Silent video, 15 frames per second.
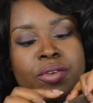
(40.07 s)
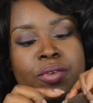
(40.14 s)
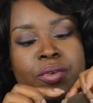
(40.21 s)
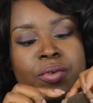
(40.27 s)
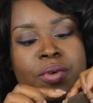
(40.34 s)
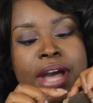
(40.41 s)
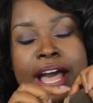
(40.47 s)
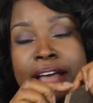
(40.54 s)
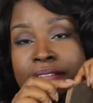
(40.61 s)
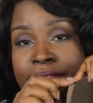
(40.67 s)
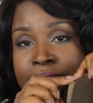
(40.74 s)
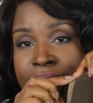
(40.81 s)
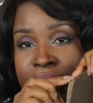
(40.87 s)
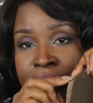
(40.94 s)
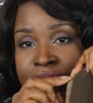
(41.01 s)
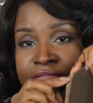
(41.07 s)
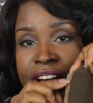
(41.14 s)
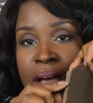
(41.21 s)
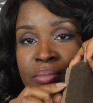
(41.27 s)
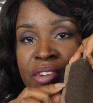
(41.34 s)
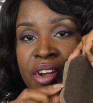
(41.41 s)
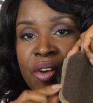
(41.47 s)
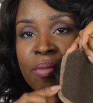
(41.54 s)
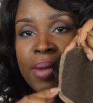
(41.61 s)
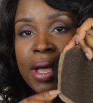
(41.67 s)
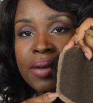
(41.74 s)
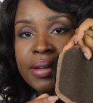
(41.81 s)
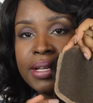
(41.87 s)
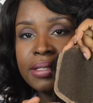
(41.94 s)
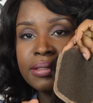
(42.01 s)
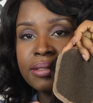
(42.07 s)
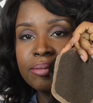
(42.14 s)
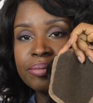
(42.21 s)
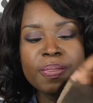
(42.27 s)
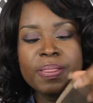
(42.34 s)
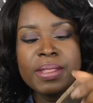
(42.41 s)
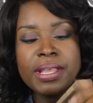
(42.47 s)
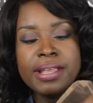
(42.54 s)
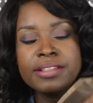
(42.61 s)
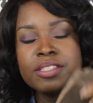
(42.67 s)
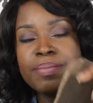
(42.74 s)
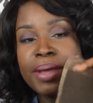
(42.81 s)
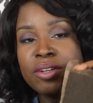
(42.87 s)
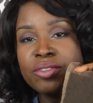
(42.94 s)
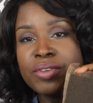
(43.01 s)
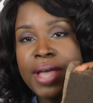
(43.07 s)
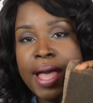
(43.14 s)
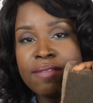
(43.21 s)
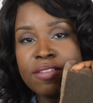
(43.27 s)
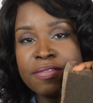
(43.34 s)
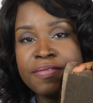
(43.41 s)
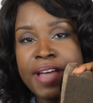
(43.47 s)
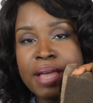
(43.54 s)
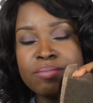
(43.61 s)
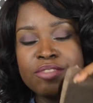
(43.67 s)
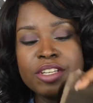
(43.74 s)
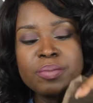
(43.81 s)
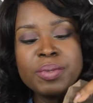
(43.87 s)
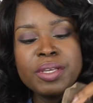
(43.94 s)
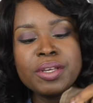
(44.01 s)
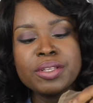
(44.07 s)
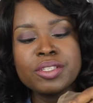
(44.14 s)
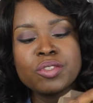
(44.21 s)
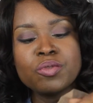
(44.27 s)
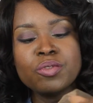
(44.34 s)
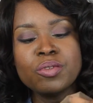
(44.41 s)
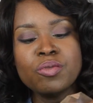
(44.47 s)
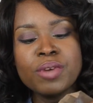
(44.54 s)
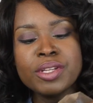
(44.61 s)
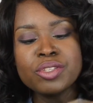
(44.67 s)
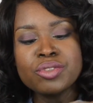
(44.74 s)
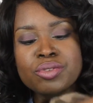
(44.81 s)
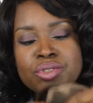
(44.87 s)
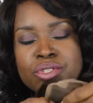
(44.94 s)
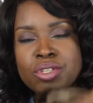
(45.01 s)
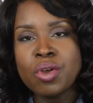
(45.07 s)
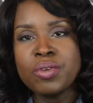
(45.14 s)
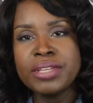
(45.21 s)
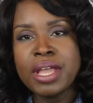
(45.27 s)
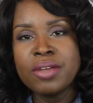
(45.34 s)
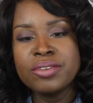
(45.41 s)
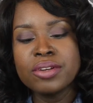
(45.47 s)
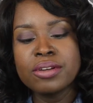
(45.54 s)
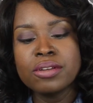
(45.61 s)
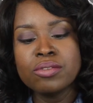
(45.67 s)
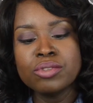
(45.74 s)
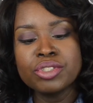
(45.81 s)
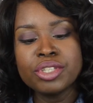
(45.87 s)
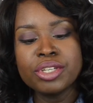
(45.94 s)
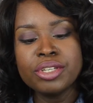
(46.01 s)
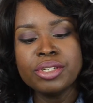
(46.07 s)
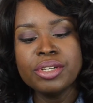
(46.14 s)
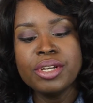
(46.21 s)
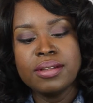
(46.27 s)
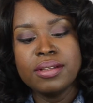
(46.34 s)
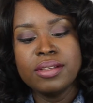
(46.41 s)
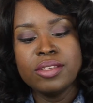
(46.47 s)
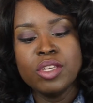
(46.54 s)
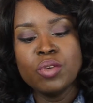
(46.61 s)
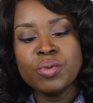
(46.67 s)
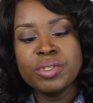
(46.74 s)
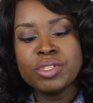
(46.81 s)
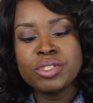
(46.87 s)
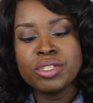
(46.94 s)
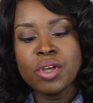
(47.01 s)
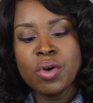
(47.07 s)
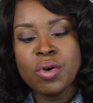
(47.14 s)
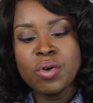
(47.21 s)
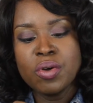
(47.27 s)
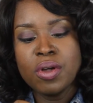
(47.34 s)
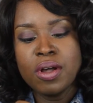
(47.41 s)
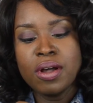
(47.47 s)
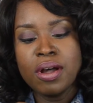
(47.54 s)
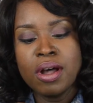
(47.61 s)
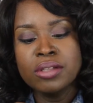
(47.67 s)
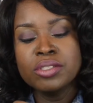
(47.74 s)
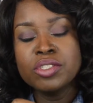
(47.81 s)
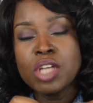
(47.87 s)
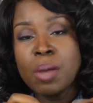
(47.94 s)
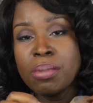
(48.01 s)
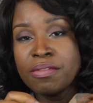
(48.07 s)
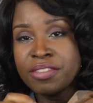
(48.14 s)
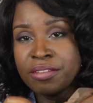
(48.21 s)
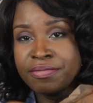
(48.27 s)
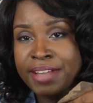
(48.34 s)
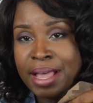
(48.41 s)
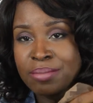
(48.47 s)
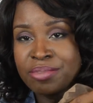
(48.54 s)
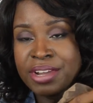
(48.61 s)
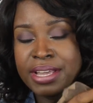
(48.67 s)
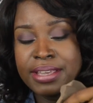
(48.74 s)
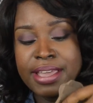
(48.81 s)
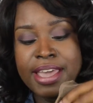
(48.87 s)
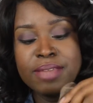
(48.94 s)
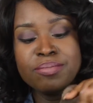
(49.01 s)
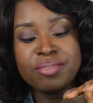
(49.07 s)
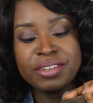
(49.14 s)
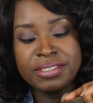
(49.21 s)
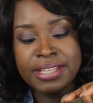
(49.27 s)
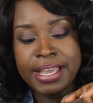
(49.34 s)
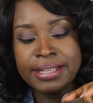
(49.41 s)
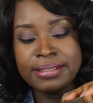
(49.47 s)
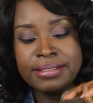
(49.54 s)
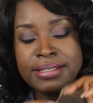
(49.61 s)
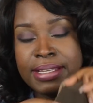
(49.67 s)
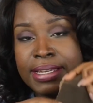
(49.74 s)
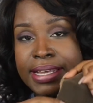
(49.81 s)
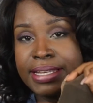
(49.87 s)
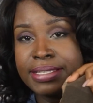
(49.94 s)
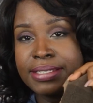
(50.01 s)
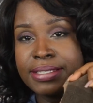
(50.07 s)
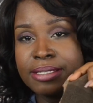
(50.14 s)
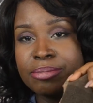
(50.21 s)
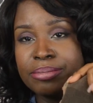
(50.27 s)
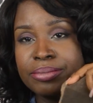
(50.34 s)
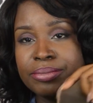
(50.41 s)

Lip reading: You have the fabric around it. It's better to have a fabric because once you sew down the closure, you would sew on top of the fabric and protect the lace.